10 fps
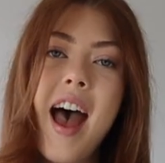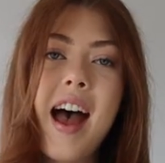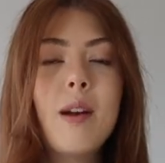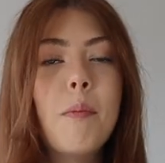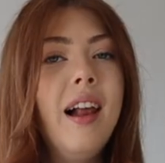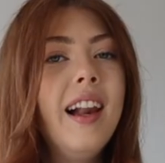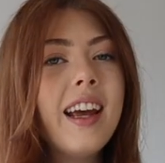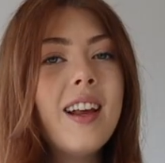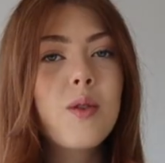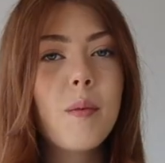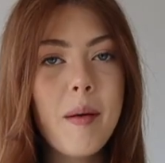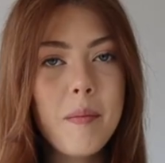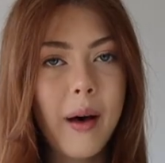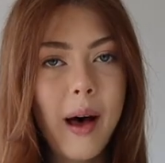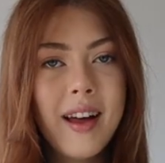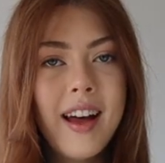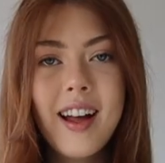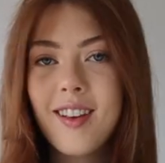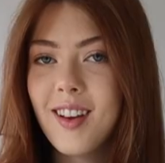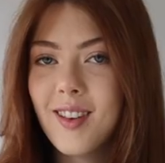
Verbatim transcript: and please remember to